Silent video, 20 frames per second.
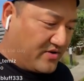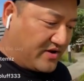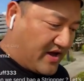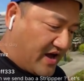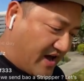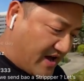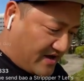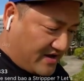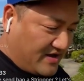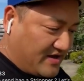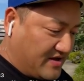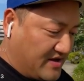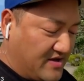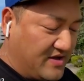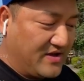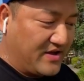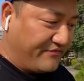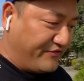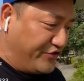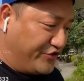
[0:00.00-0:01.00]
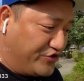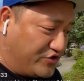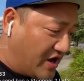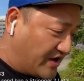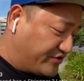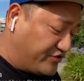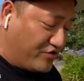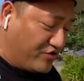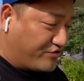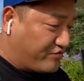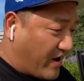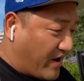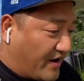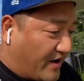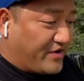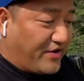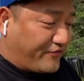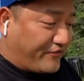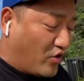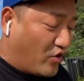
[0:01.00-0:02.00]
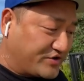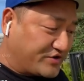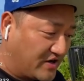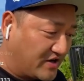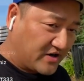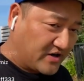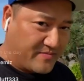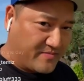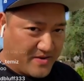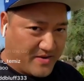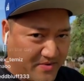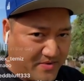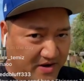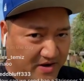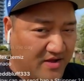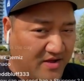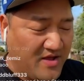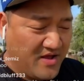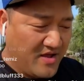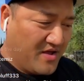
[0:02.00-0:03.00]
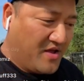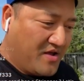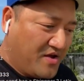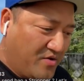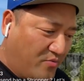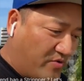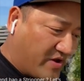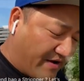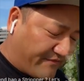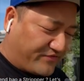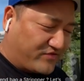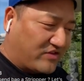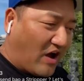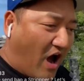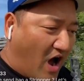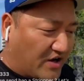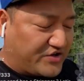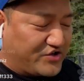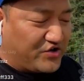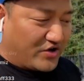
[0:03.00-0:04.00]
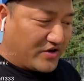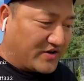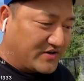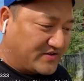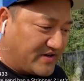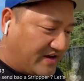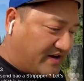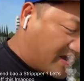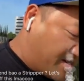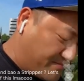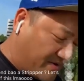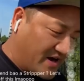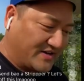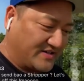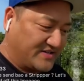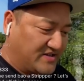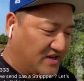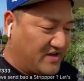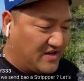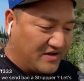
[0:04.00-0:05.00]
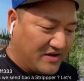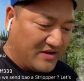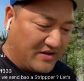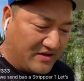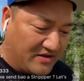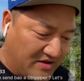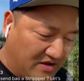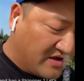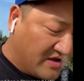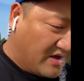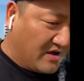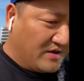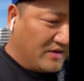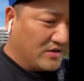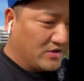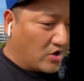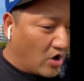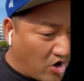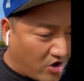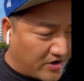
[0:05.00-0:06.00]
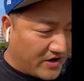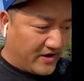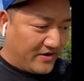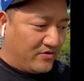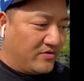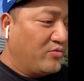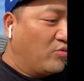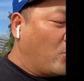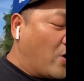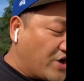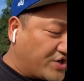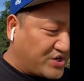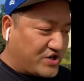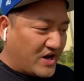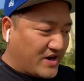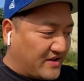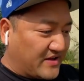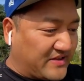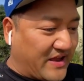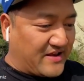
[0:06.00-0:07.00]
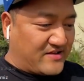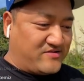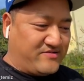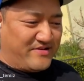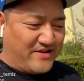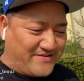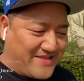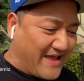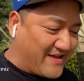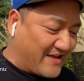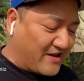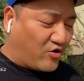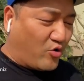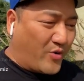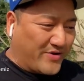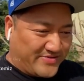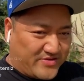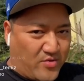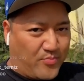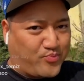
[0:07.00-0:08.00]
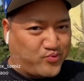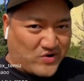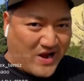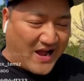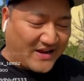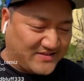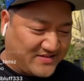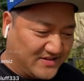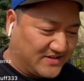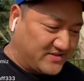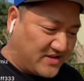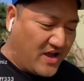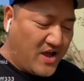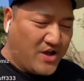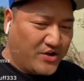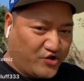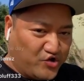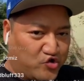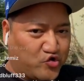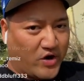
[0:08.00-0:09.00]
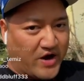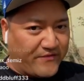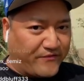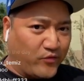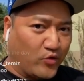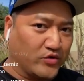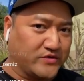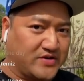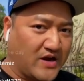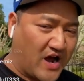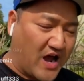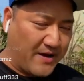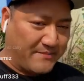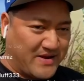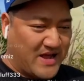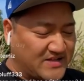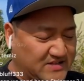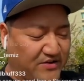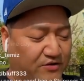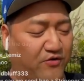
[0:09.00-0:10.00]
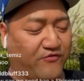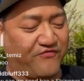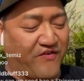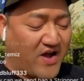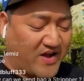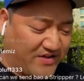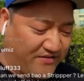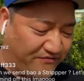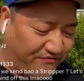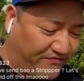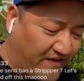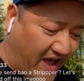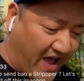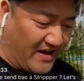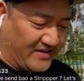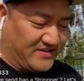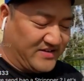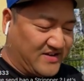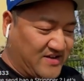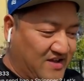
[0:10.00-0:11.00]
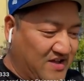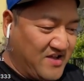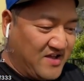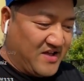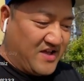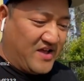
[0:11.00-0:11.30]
Okay? If you do not do it correctly, of course you're not gonna make money. We have doctors in MIC learning, wishing that they they could quit their practice to trade full time. That's a fucking fact.